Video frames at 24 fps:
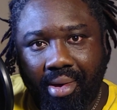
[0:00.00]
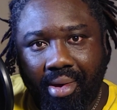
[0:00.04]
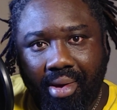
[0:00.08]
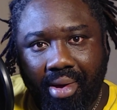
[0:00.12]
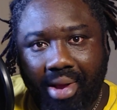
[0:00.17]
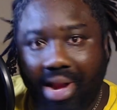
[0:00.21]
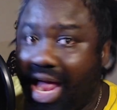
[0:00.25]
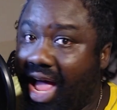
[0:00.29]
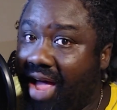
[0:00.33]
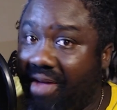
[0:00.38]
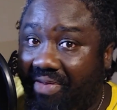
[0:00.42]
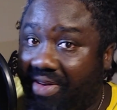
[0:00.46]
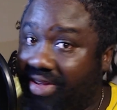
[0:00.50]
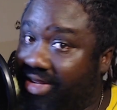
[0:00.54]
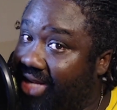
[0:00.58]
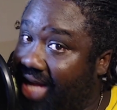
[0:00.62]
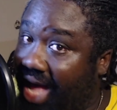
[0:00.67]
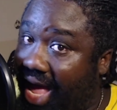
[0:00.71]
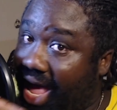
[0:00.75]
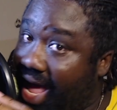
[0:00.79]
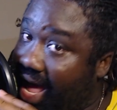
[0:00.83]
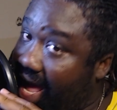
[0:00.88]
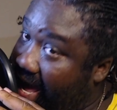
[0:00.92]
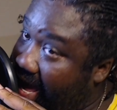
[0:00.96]
Life is
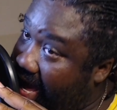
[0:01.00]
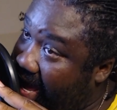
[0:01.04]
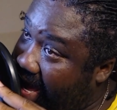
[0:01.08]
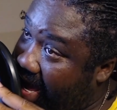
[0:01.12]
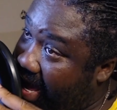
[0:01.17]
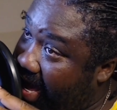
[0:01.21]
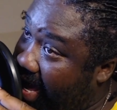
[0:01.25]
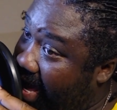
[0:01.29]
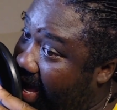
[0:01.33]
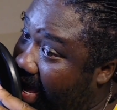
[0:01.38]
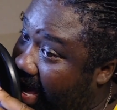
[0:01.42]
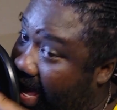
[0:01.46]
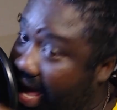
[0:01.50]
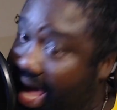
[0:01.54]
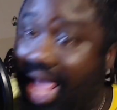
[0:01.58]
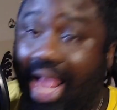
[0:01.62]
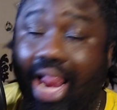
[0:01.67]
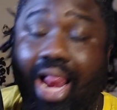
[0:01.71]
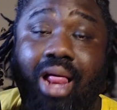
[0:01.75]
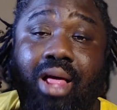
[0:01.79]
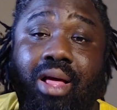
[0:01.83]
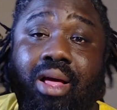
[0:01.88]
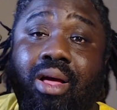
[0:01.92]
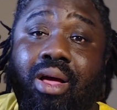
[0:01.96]
a
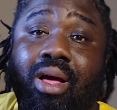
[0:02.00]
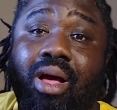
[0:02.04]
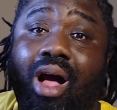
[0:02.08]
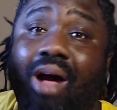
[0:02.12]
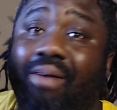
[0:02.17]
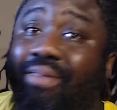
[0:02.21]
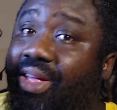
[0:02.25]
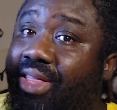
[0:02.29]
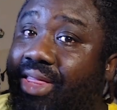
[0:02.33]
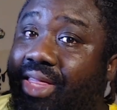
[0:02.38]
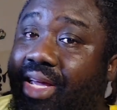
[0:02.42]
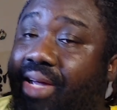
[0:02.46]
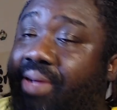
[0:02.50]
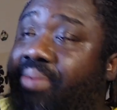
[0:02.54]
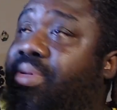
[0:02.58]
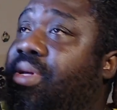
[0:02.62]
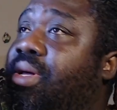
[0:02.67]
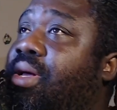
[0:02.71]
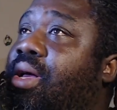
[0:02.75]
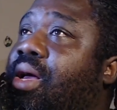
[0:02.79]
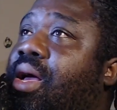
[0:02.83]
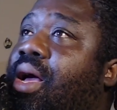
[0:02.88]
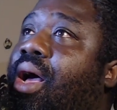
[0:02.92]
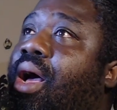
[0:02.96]
hell of a thing.
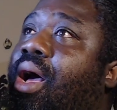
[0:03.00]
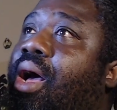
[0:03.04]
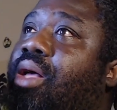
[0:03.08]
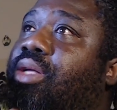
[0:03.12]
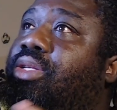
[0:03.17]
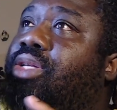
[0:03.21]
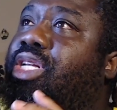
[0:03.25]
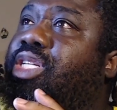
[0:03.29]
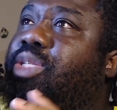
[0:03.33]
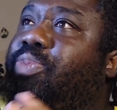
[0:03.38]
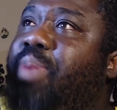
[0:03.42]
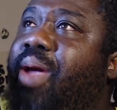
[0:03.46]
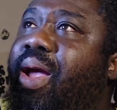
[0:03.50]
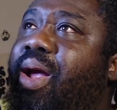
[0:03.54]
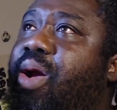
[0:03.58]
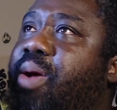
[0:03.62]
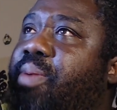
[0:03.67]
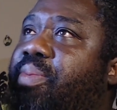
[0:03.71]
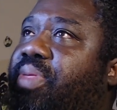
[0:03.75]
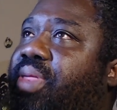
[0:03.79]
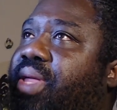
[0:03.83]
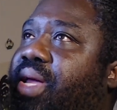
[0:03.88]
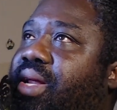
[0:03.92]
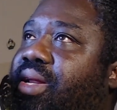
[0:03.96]
So this
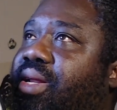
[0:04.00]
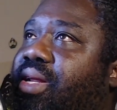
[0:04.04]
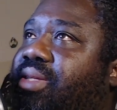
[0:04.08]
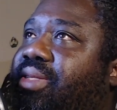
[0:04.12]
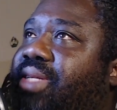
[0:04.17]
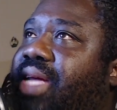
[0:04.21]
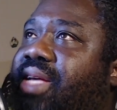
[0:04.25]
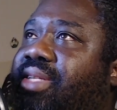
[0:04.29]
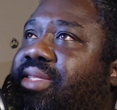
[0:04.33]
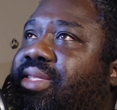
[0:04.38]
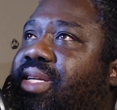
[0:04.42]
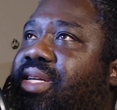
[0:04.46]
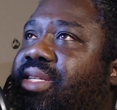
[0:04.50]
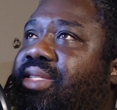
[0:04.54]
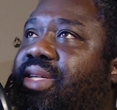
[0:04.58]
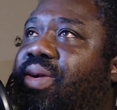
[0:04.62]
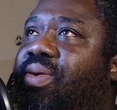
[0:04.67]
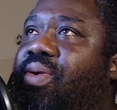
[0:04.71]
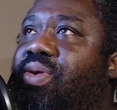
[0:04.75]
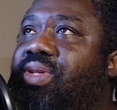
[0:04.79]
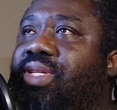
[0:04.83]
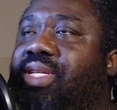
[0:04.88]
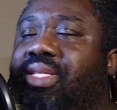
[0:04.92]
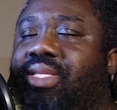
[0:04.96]
barium thing, the test is they
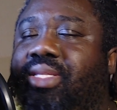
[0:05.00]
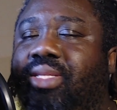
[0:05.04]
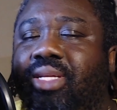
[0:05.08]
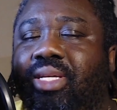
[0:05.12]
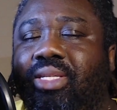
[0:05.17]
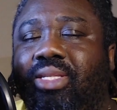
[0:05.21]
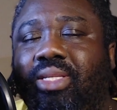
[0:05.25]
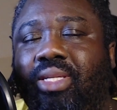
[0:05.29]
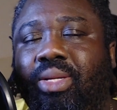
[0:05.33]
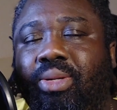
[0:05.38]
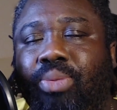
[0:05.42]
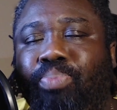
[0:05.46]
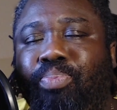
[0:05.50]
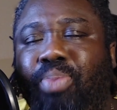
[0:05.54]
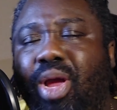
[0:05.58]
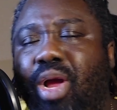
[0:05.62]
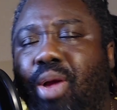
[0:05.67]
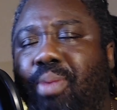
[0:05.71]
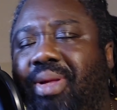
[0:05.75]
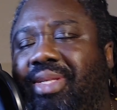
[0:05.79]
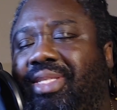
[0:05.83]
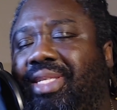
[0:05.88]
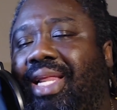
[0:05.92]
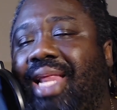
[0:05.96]
want the
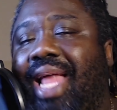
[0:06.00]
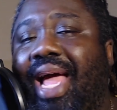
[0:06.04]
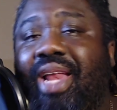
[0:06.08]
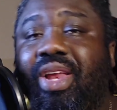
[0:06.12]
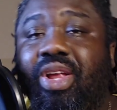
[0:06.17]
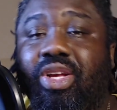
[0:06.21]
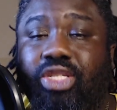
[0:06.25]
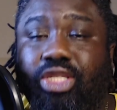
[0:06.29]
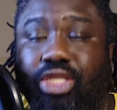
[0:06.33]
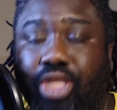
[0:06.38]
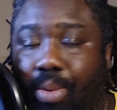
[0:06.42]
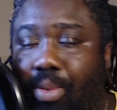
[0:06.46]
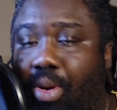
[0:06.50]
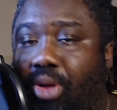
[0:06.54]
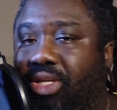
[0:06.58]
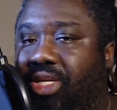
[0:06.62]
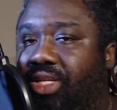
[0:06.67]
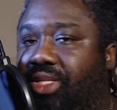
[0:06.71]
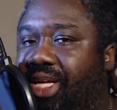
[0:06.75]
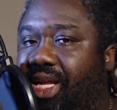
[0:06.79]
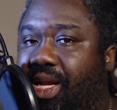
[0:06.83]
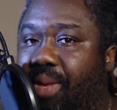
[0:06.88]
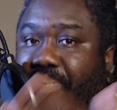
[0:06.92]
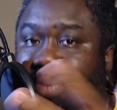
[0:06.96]
barium has to line your stomach to
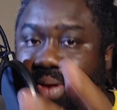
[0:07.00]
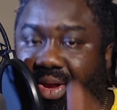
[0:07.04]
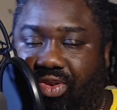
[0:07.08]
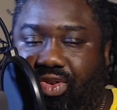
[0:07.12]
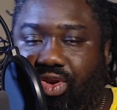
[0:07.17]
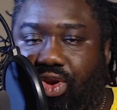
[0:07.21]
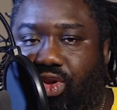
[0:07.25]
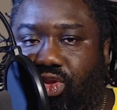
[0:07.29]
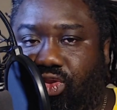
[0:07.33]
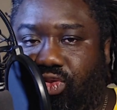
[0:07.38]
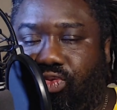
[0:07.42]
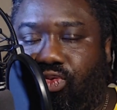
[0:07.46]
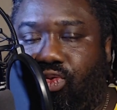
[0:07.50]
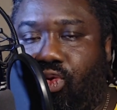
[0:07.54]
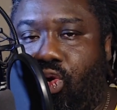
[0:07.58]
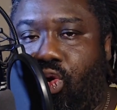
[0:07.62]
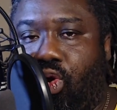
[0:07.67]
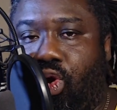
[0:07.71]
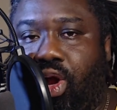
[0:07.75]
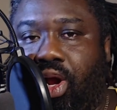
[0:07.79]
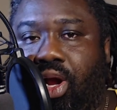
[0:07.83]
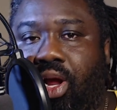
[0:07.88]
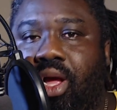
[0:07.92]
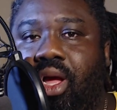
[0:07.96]
take the pictures
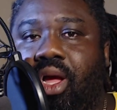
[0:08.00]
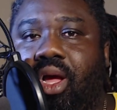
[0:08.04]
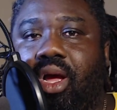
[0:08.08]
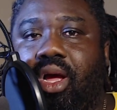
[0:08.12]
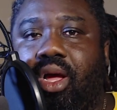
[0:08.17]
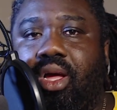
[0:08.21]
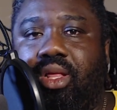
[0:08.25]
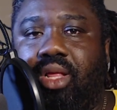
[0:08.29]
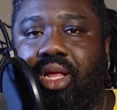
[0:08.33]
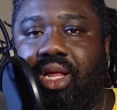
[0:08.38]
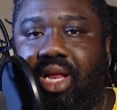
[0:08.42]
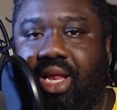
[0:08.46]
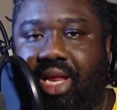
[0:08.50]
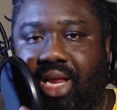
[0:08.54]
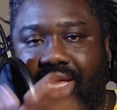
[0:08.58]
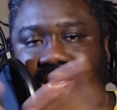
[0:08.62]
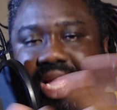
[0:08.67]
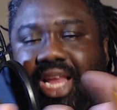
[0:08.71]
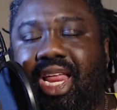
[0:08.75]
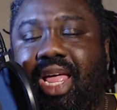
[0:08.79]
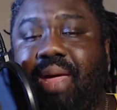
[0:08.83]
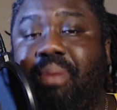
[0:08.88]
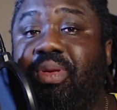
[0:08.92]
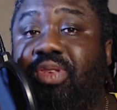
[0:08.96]
for,
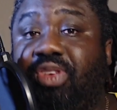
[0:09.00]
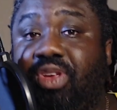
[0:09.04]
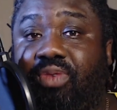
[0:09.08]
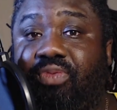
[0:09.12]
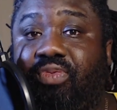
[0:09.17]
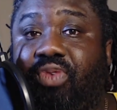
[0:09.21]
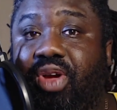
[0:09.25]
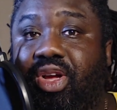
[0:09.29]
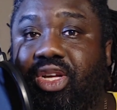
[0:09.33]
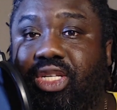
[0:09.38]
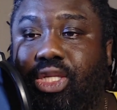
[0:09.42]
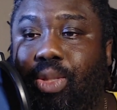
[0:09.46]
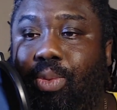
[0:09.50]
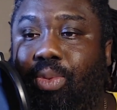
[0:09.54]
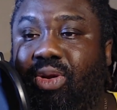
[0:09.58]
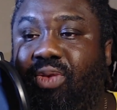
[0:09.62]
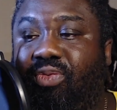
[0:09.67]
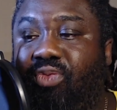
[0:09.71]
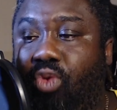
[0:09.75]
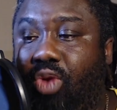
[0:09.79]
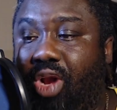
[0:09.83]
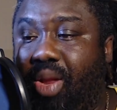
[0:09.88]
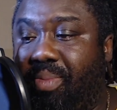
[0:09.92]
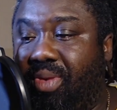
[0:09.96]
get imaging for your stomach, the
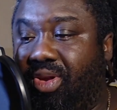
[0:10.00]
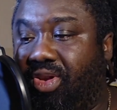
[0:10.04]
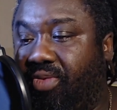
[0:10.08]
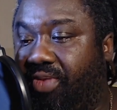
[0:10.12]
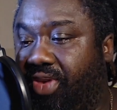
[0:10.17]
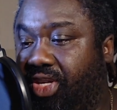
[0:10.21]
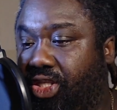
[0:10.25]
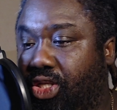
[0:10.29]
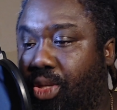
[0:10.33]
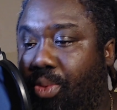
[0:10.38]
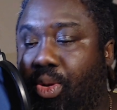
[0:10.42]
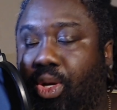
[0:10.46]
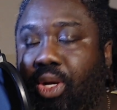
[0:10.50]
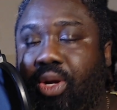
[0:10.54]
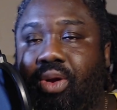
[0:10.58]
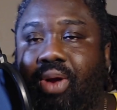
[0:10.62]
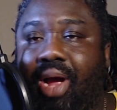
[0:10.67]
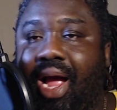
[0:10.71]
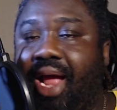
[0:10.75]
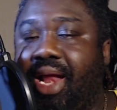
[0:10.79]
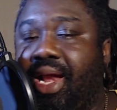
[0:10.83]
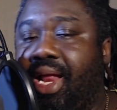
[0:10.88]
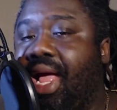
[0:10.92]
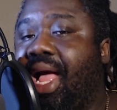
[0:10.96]
full image of your stomach,
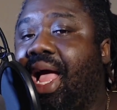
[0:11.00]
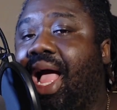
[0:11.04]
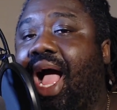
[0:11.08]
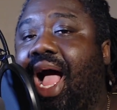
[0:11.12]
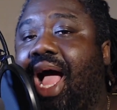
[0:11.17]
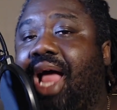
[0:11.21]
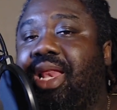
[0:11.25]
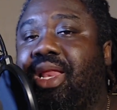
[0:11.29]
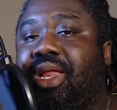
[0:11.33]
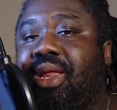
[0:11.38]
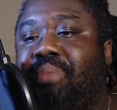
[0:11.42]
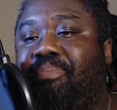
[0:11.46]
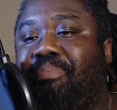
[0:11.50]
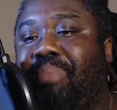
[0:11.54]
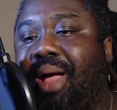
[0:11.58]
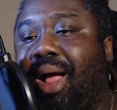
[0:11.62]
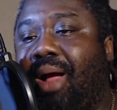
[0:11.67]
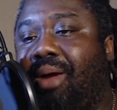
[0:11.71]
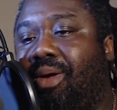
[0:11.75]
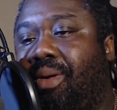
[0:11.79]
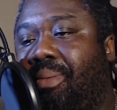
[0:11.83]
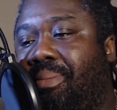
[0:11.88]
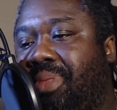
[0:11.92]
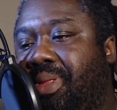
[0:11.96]
right? And the
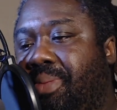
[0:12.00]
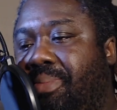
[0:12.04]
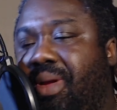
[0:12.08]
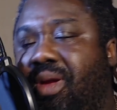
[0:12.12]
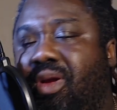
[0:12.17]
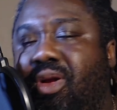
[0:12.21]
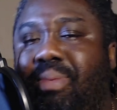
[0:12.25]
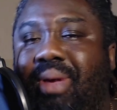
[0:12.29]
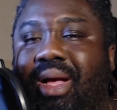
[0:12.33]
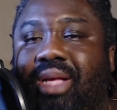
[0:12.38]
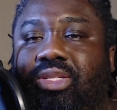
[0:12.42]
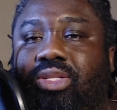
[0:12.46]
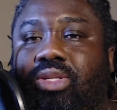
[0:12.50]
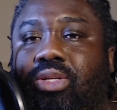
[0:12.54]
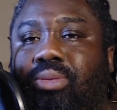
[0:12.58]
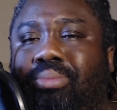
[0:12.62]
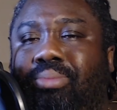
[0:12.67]
barium has